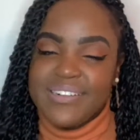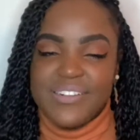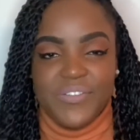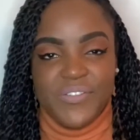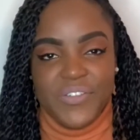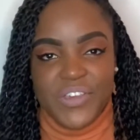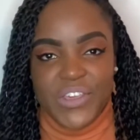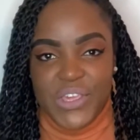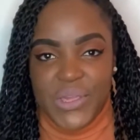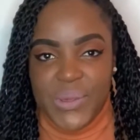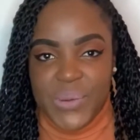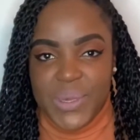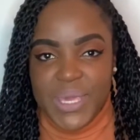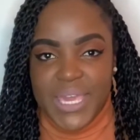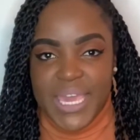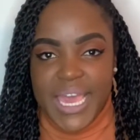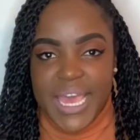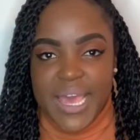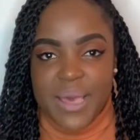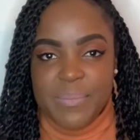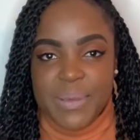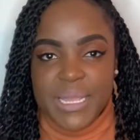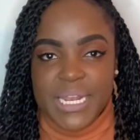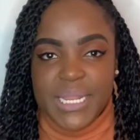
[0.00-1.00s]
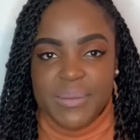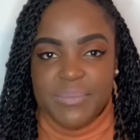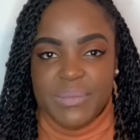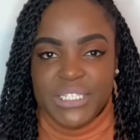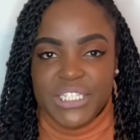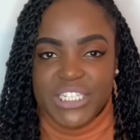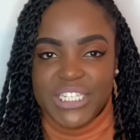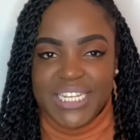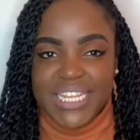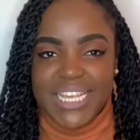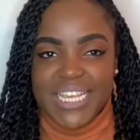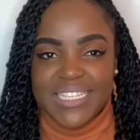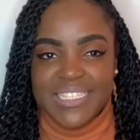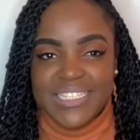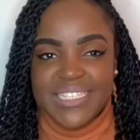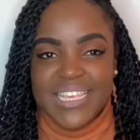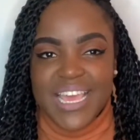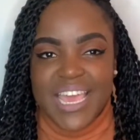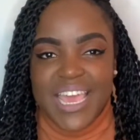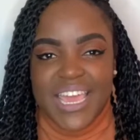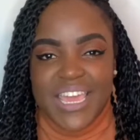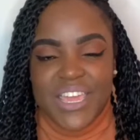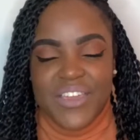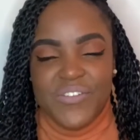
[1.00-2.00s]
If you're new here, my name is Shannise.
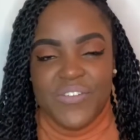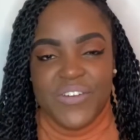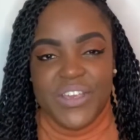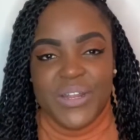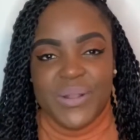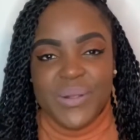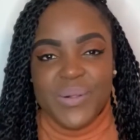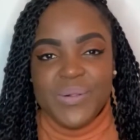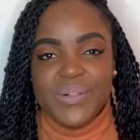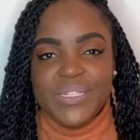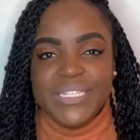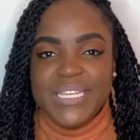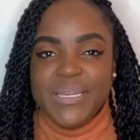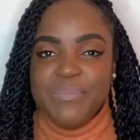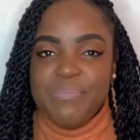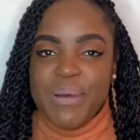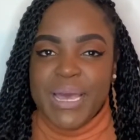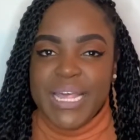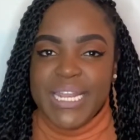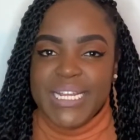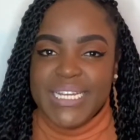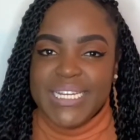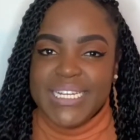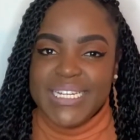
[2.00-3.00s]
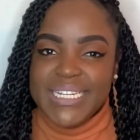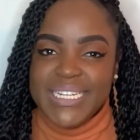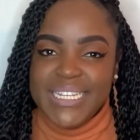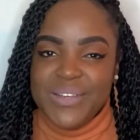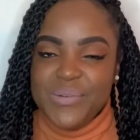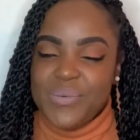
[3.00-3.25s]
If you're an oldie but a goodie,